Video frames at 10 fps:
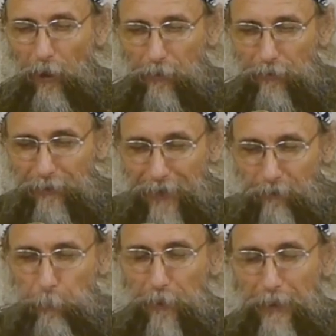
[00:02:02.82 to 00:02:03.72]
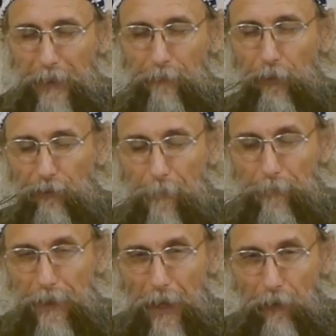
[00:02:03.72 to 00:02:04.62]
us our desperate need for
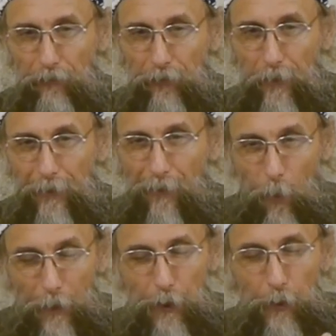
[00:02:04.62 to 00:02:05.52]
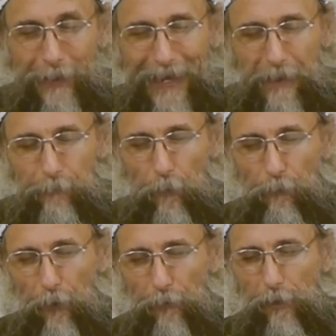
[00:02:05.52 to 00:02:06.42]
something else, one who can
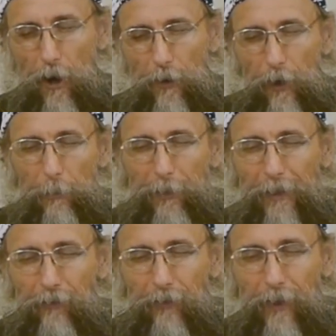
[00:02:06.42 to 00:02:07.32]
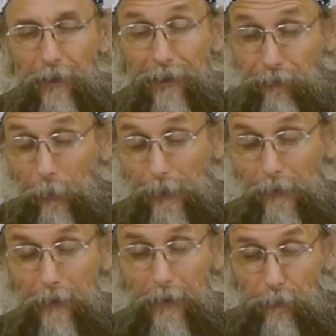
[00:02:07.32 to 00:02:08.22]
fulfill the law in our place. And so He
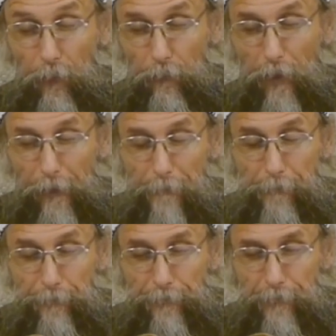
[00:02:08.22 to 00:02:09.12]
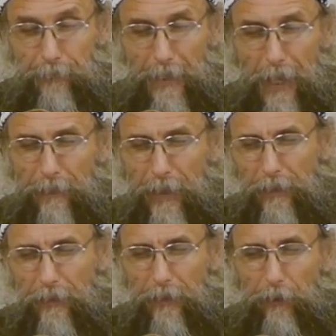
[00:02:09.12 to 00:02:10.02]
did. He fulfilled it. And
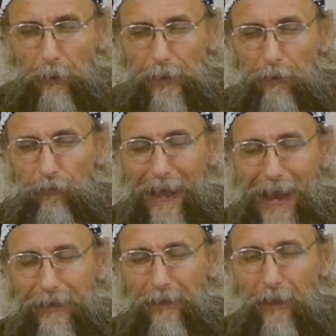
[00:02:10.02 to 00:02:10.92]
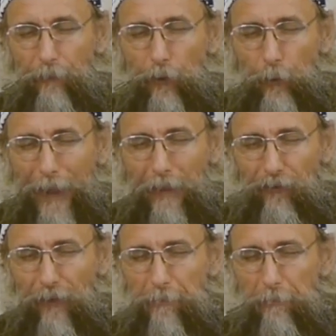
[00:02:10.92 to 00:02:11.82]
then in the greatest act of
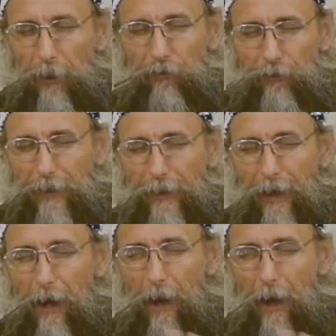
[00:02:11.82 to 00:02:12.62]
grace and mercy